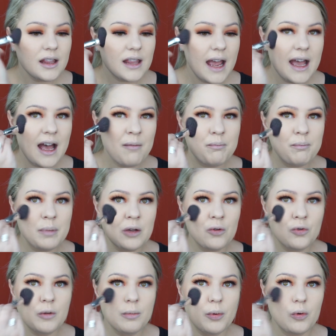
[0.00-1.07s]
They are
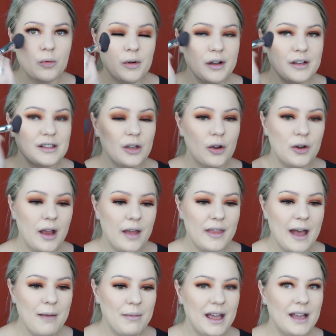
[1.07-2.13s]
buildable. So
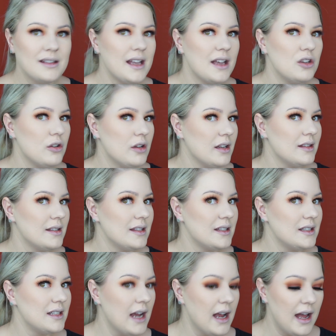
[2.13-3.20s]
that means that you can
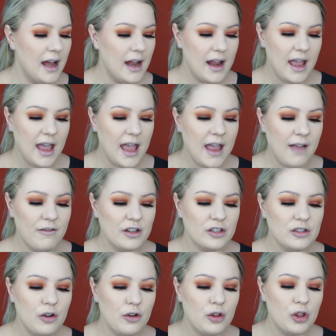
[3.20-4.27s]
start ever
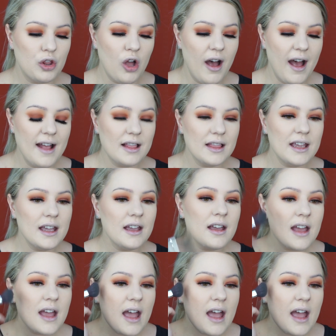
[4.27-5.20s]
so lightly